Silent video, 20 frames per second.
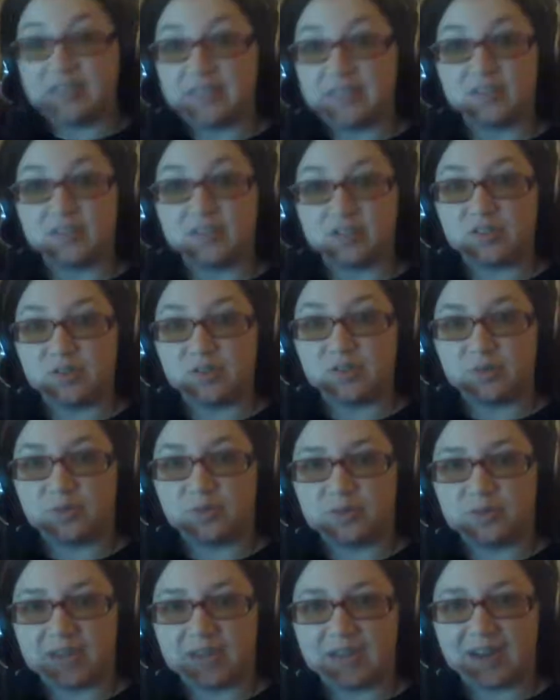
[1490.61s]

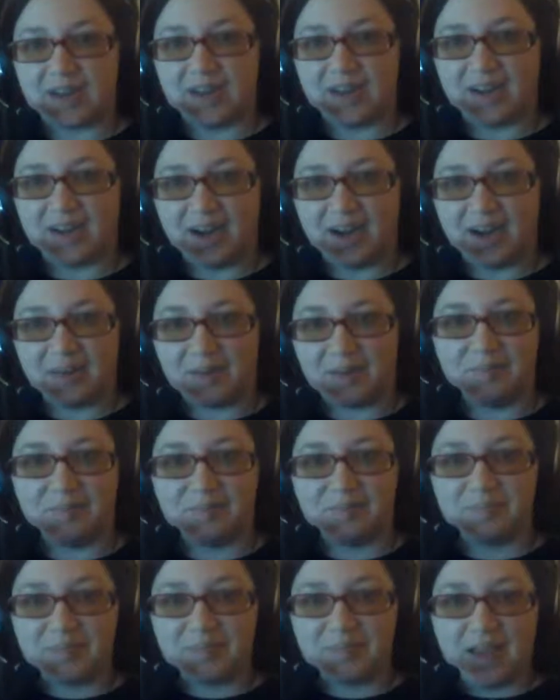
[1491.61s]
myeditorisSue.com.
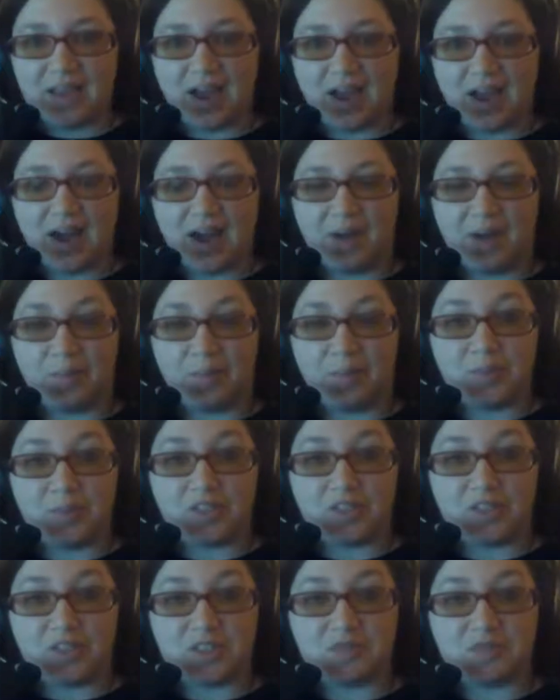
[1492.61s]
which is
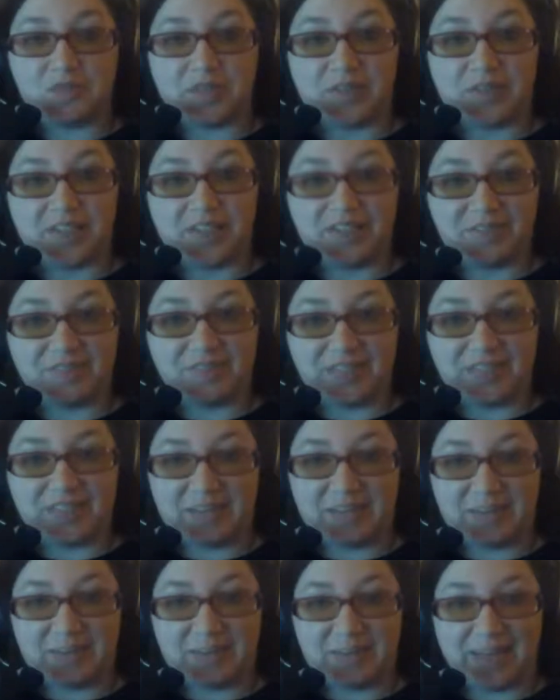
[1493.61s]
a very clever name,
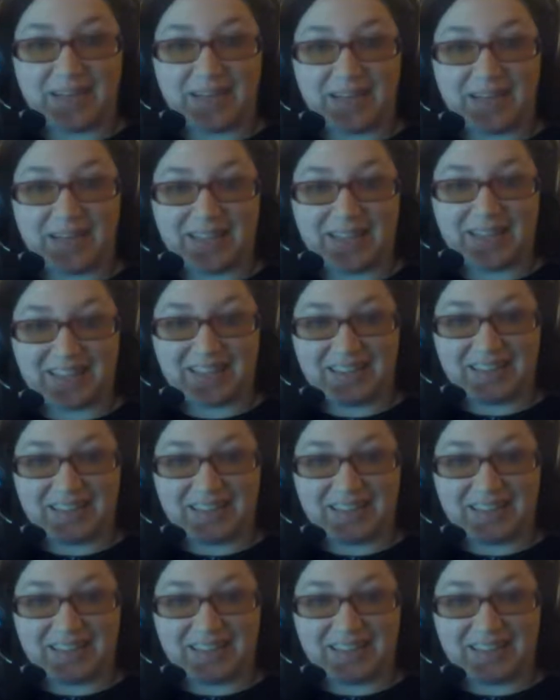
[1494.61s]
and I like it.